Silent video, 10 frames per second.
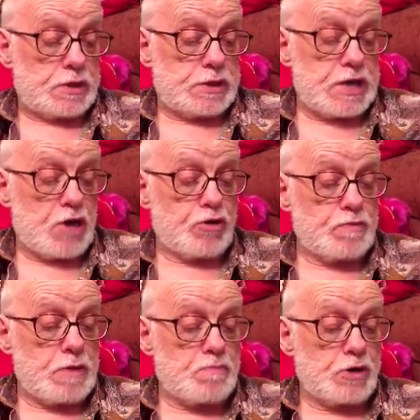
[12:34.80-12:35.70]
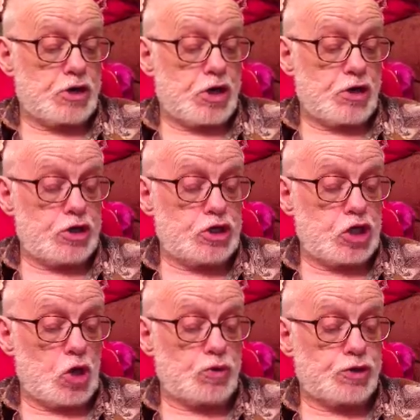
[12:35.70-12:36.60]
Now remember courage,
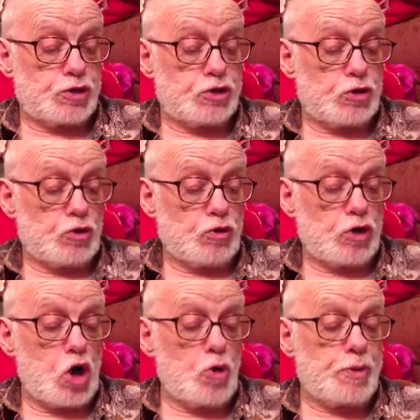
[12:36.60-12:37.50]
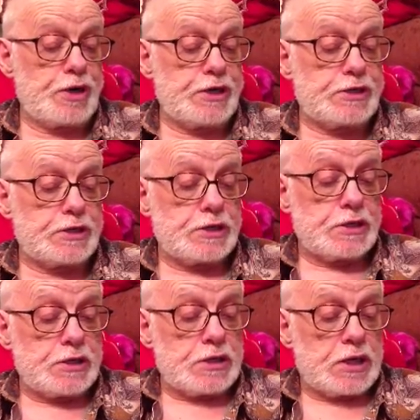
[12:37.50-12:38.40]
go to the door, open it,
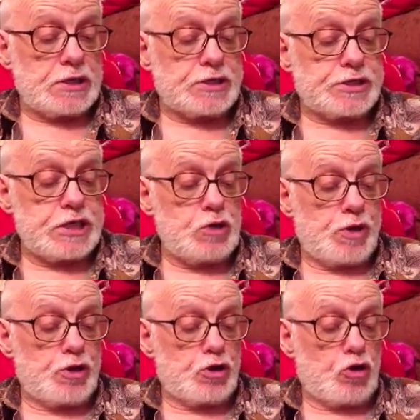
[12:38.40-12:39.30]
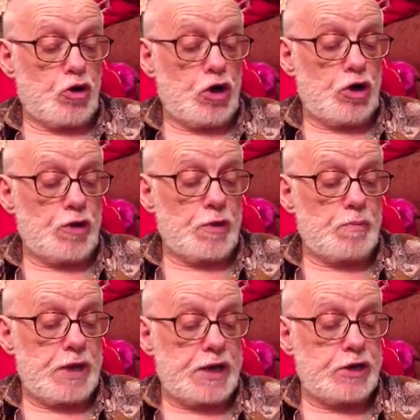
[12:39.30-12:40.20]
and see whether coiled on the
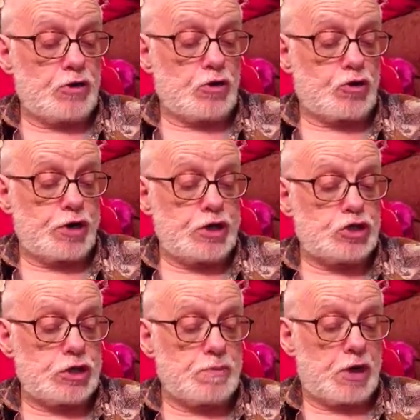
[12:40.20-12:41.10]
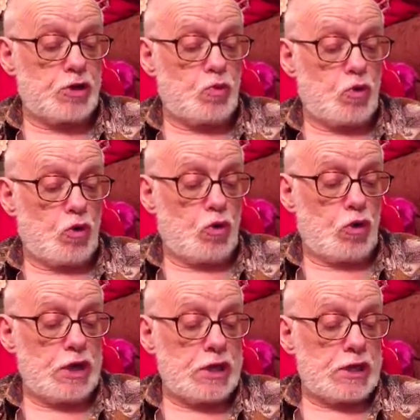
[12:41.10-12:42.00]
bed or cringing by the
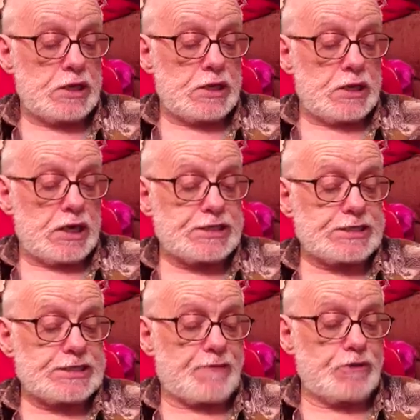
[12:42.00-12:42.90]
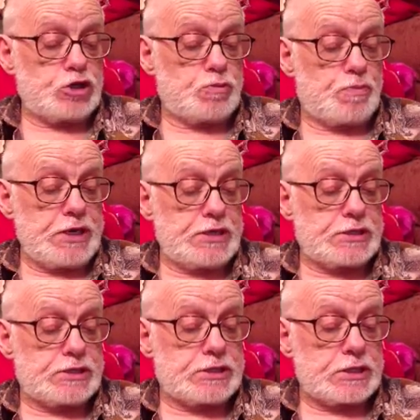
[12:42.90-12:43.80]
wall, a savage
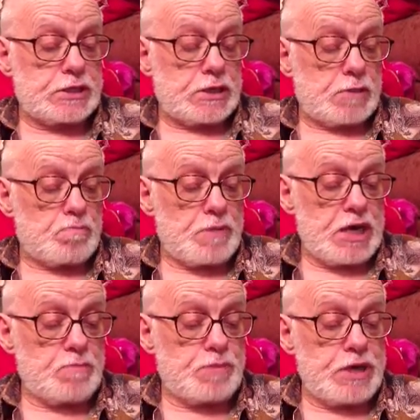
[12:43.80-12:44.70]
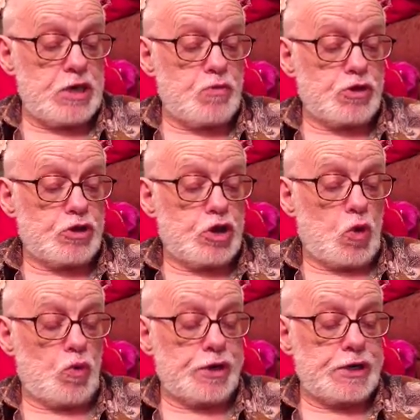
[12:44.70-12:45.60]
beast, may be with
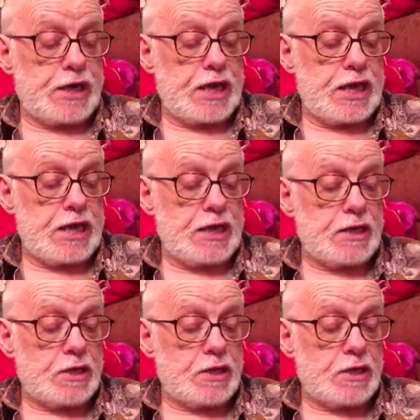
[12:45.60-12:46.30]
golden hair,